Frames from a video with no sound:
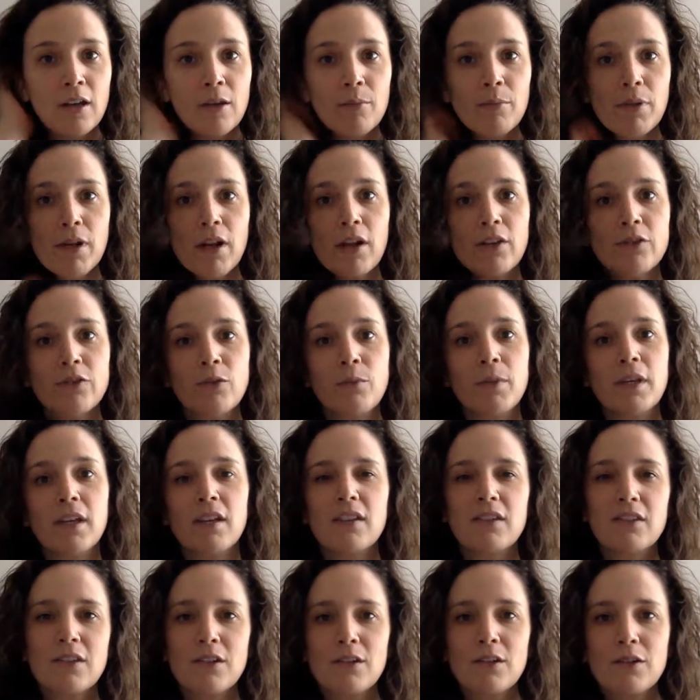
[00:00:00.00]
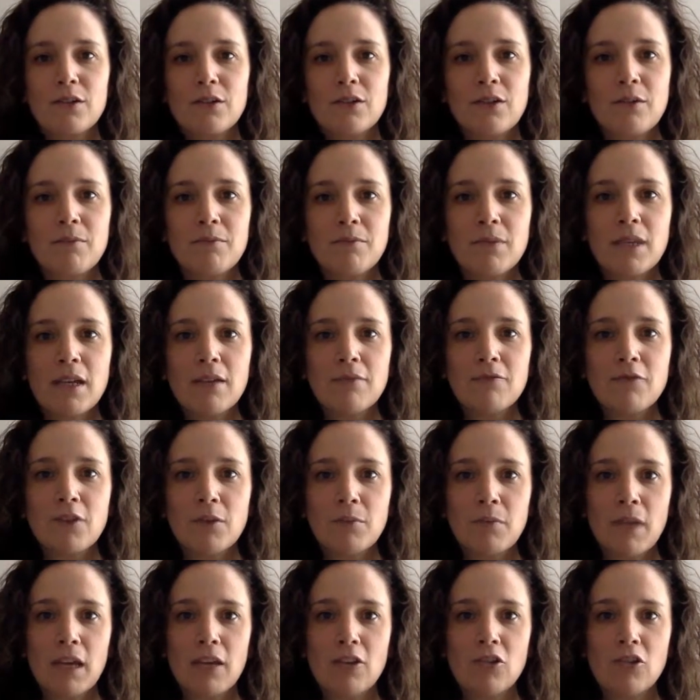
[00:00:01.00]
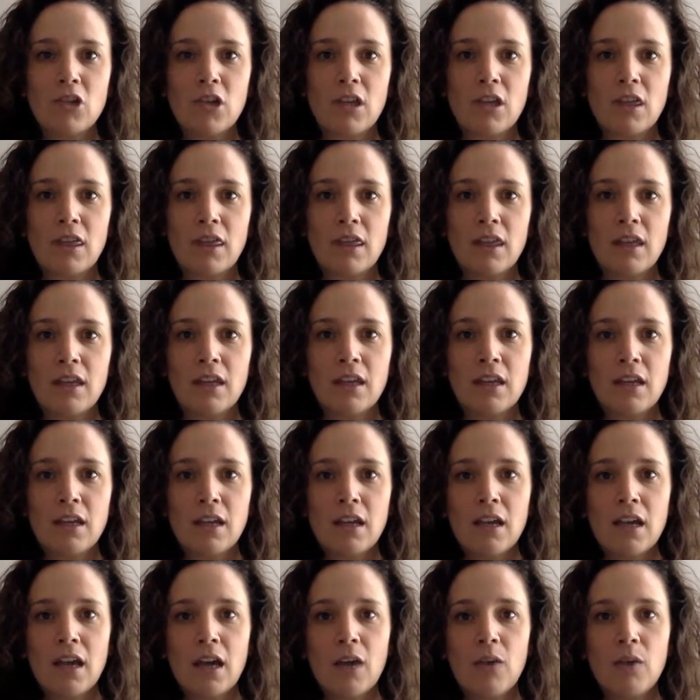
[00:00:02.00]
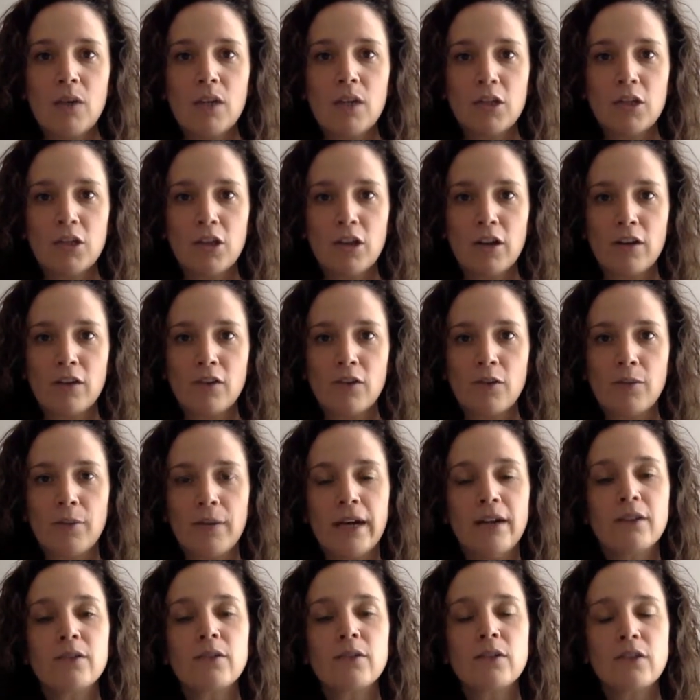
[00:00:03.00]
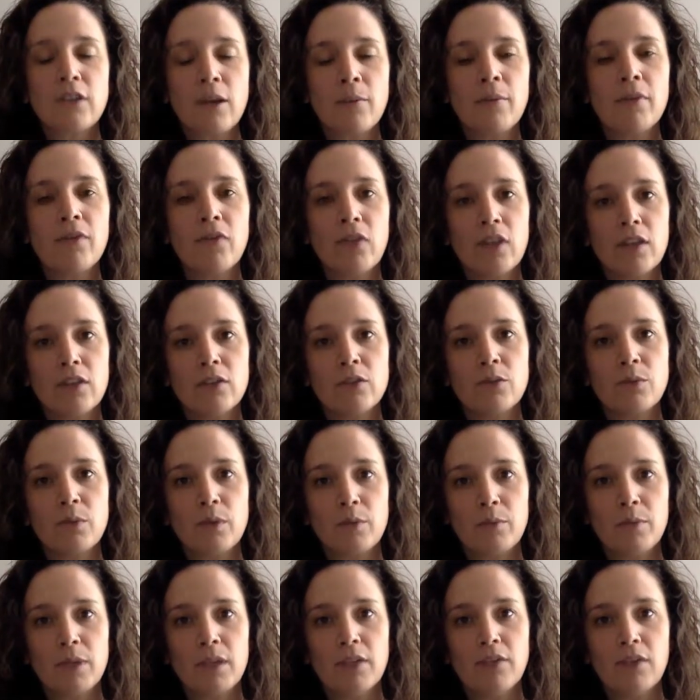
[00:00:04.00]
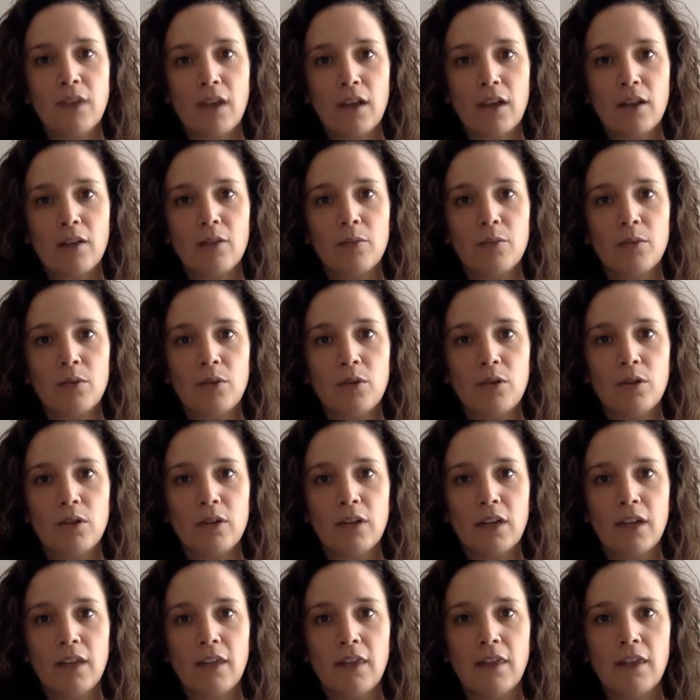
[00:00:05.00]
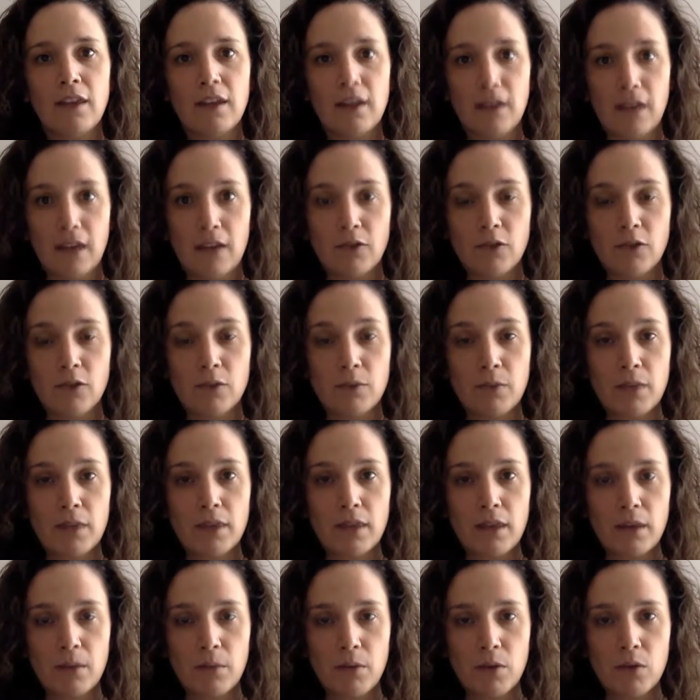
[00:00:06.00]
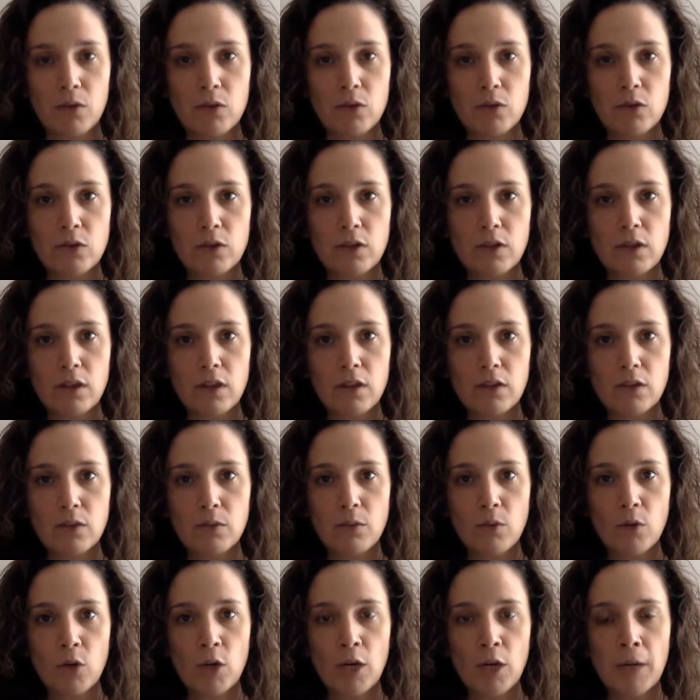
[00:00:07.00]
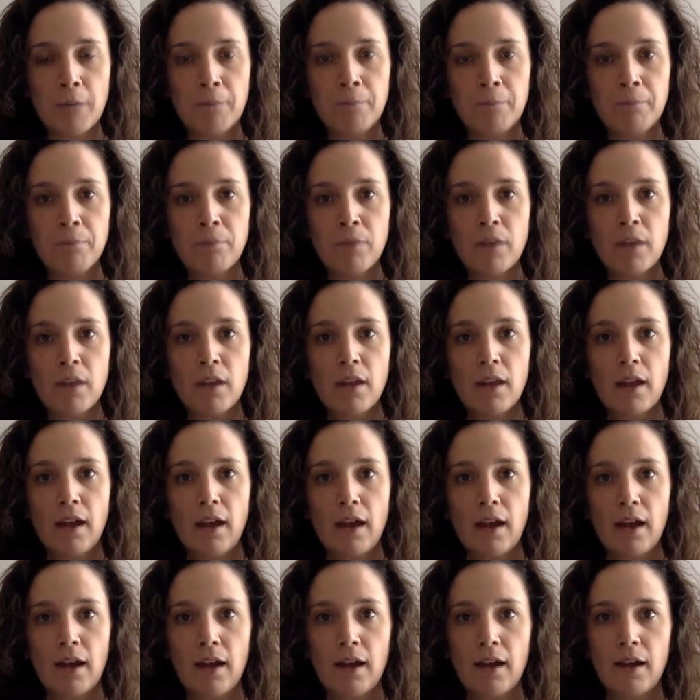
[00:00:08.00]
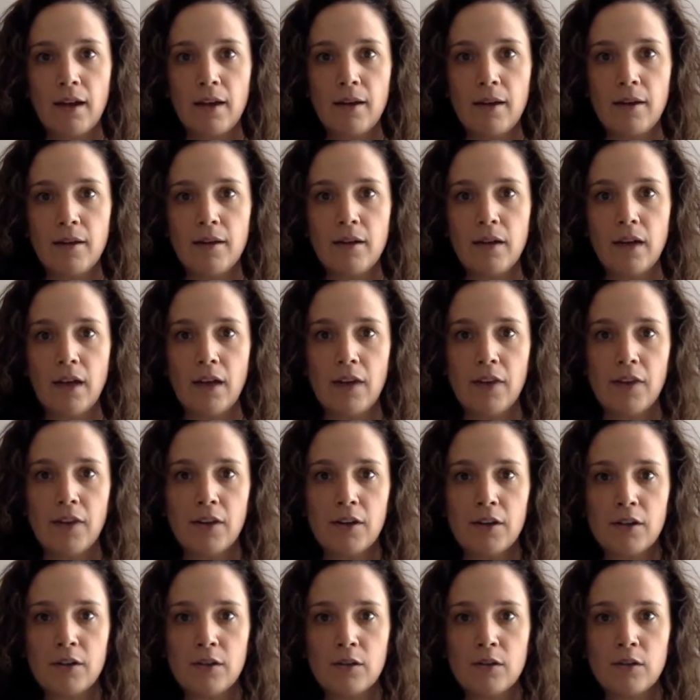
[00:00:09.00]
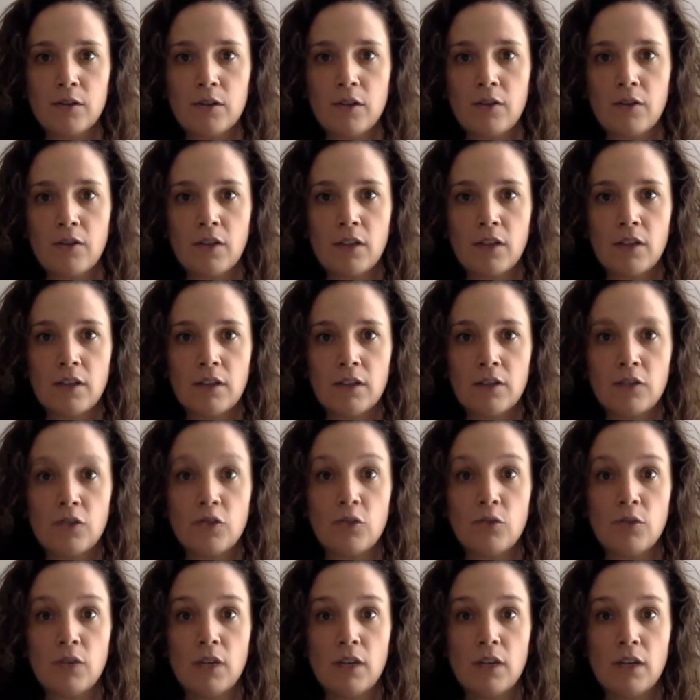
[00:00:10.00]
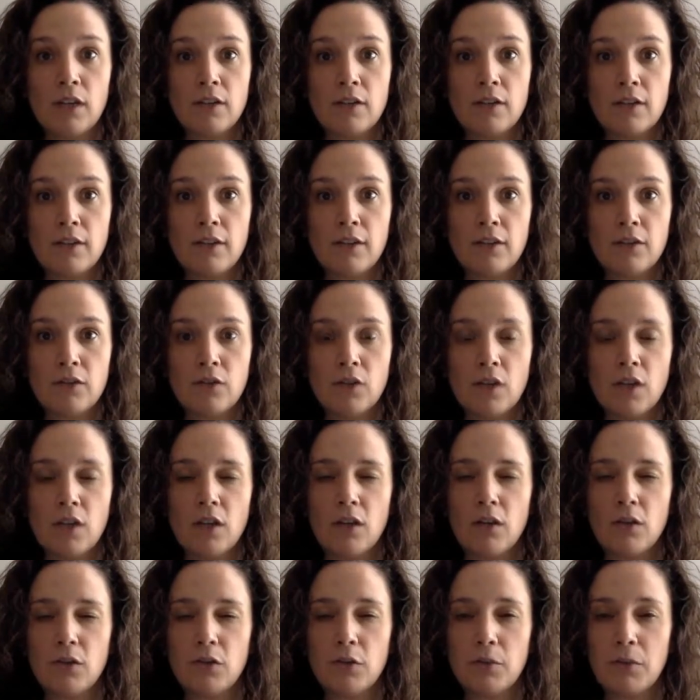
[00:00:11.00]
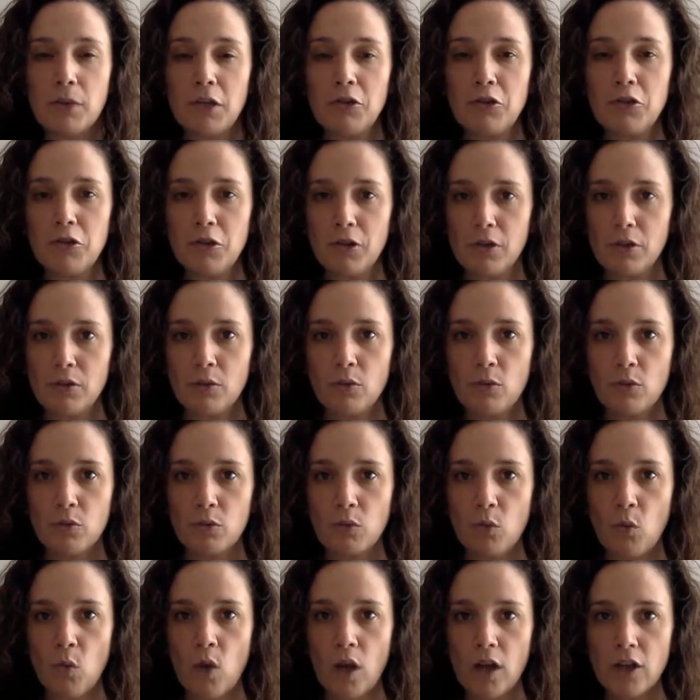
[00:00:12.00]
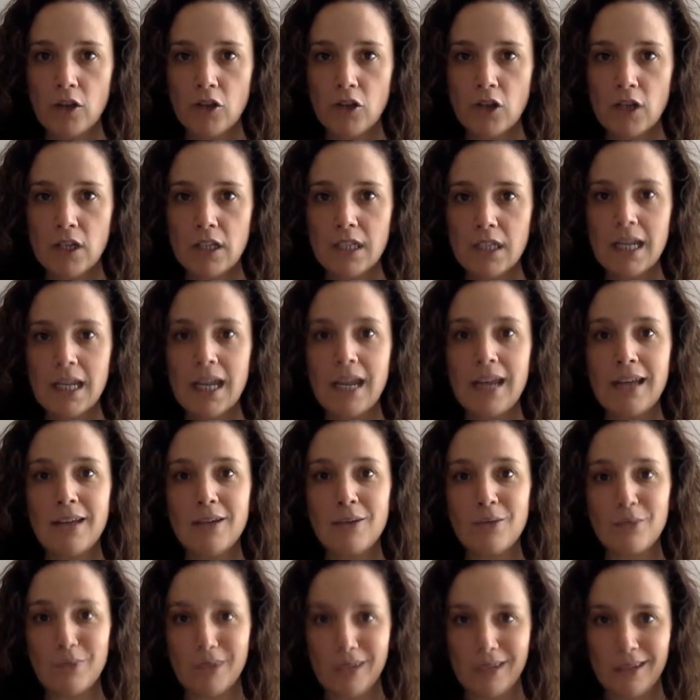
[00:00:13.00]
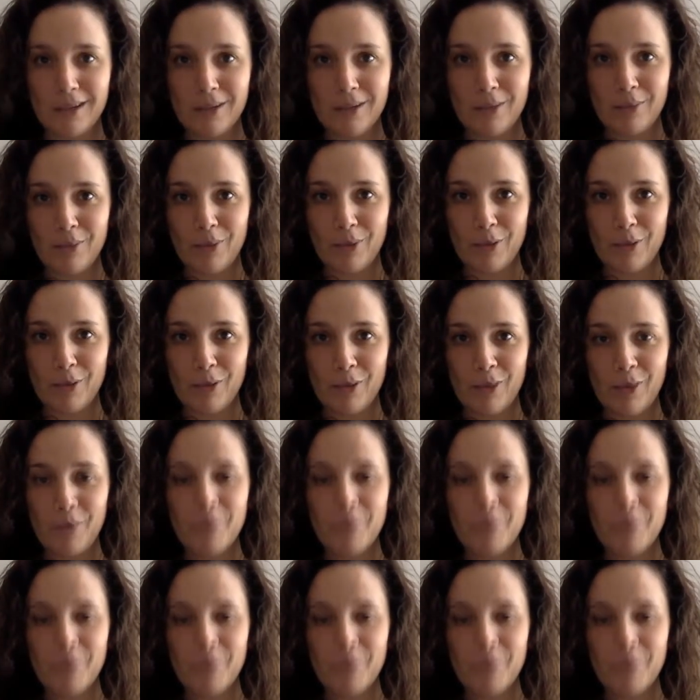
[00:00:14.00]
but also because there's some information that I want to talk to you about. Some of this will be available in the announcement that posted this morning. Others of it is unique to this video, so make sure you watch it and read both.